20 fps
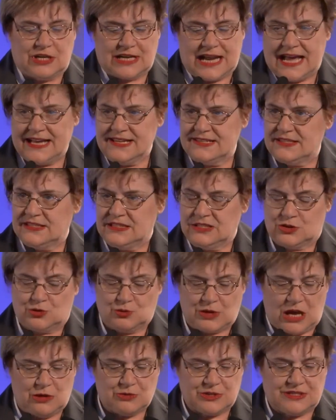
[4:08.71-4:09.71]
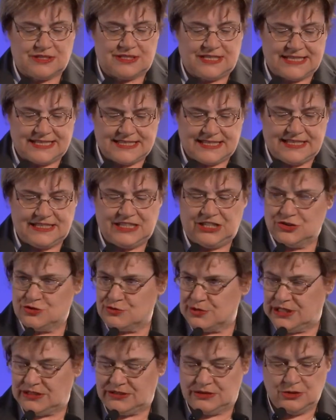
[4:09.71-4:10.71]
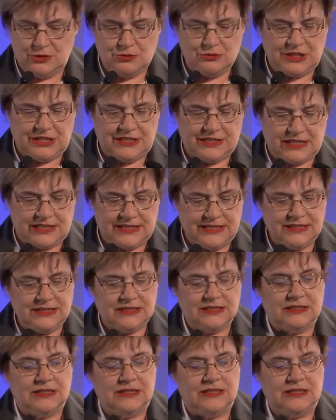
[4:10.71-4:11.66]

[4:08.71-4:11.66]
organized in 2016 in Trento, Italy,